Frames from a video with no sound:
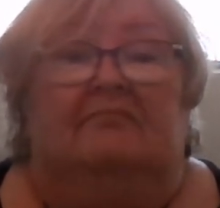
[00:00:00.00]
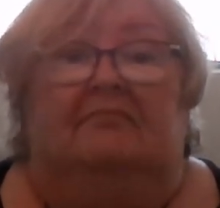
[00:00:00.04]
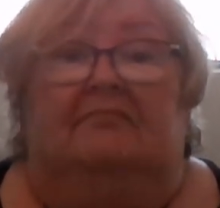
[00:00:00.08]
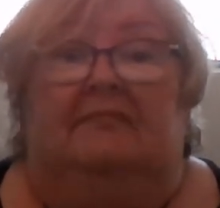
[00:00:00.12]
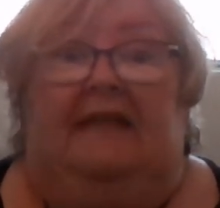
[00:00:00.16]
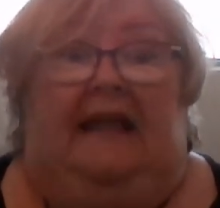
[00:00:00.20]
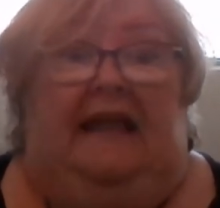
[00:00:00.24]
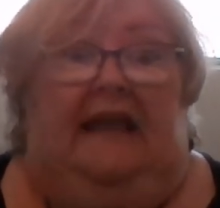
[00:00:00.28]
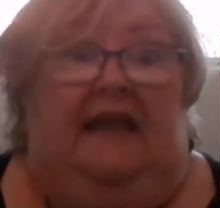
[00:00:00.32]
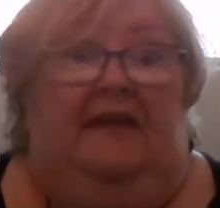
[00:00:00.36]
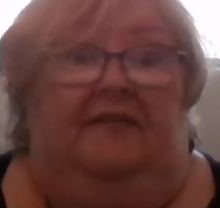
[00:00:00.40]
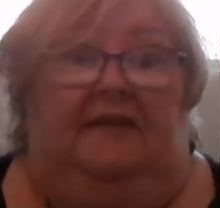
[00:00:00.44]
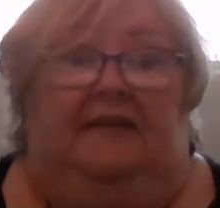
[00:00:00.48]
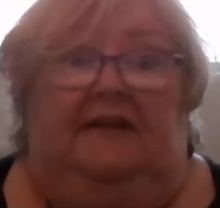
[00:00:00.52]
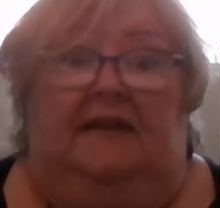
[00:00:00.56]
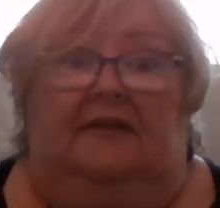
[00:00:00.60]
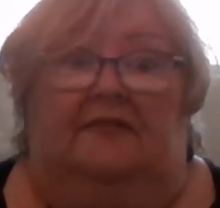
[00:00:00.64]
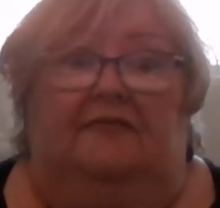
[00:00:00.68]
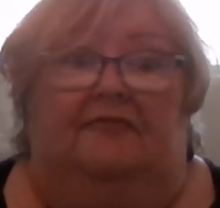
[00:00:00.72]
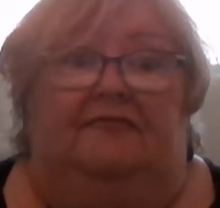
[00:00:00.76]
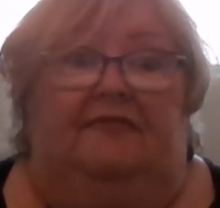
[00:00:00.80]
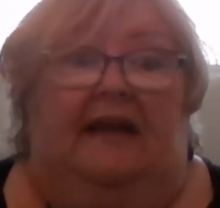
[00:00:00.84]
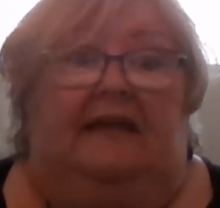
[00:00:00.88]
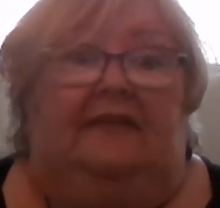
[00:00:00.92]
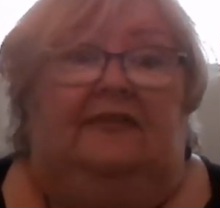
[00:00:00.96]
They even
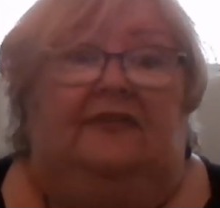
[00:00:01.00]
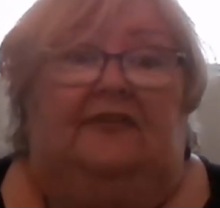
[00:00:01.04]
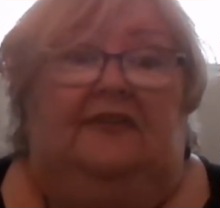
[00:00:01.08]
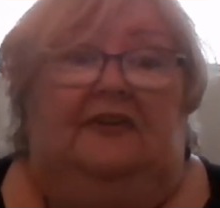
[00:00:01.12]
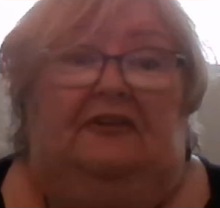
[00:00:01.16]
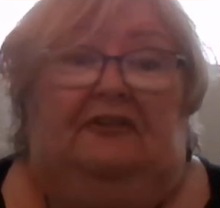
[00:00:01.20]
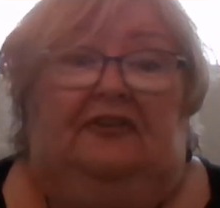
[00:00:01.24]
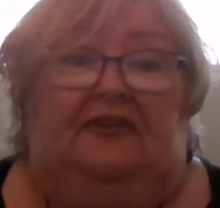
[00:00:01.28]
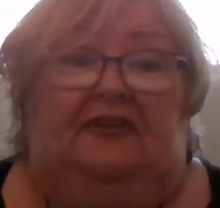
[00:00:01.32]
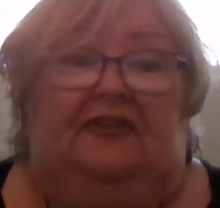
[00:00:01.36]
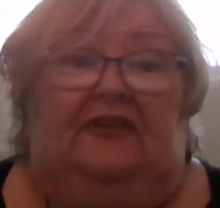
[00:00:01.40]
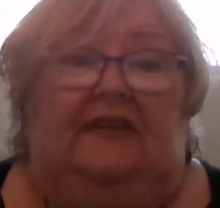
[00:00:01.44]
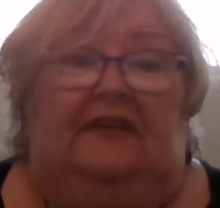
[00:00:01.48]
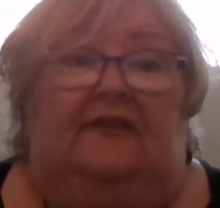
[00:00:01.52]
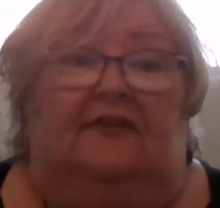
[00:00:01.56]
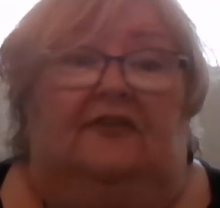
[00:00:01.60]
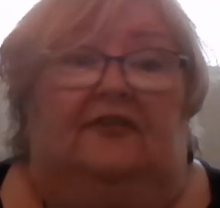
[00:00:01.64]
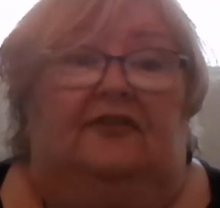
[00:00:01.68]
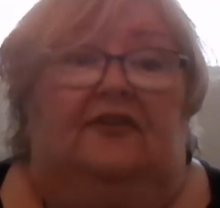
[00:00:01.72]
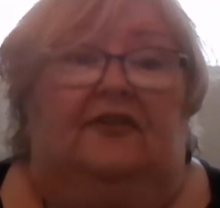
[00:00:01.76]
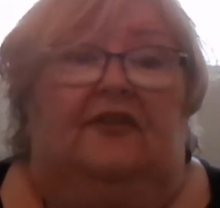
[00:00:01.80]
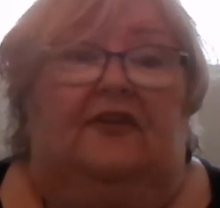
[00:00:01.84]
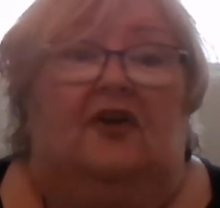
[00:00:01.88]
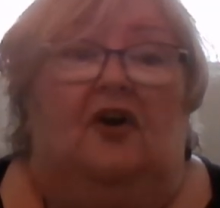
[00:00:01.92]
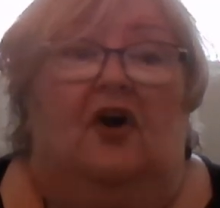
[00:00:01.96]
confessed their
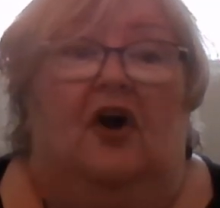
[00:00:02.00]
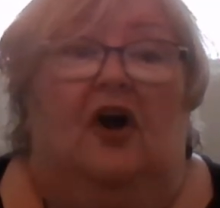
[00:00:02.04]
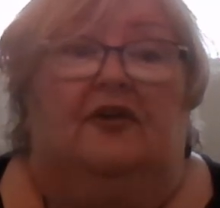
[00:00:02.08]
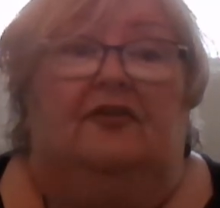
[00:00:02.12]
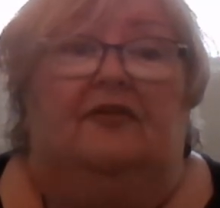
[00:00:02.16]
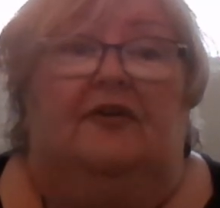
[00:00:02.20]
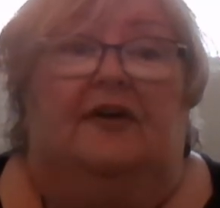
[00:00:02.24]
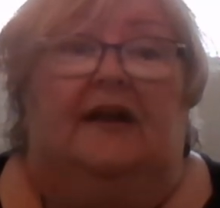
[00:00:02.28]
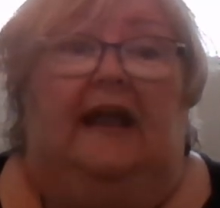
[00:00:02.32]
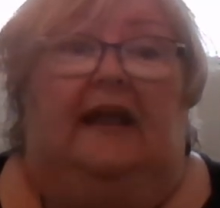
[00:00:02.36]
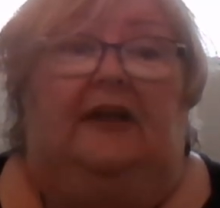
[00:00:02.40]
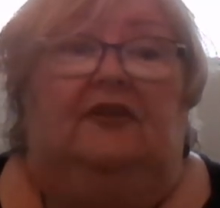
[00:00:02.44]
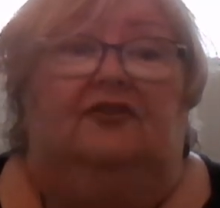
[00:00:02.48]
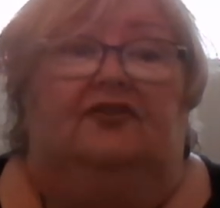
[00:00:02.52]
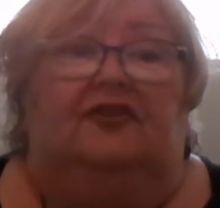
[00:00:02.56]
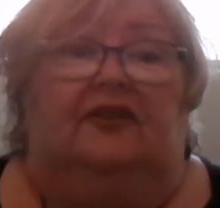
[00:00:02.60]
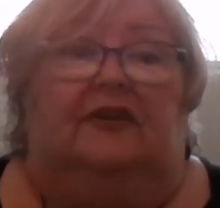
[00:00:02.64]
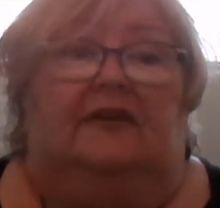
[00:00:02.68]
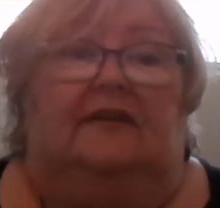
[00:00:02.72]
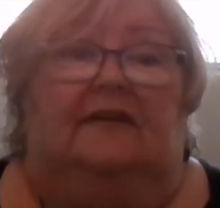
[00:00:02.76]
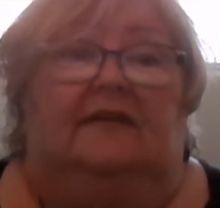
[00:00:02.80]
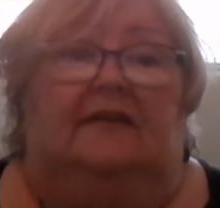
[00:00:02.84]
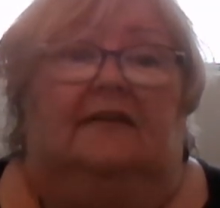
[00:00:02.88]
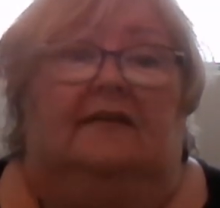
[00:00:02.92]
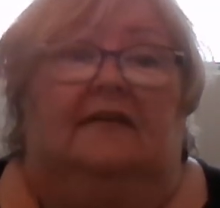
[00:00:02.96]
sins to the
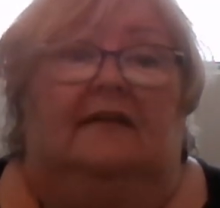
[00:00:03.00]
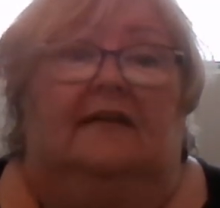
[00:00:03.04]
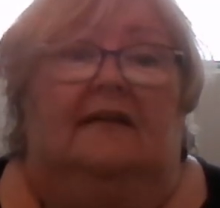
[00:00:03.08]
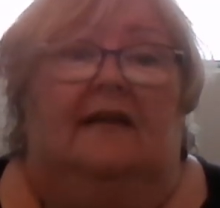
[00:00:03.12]
congregation.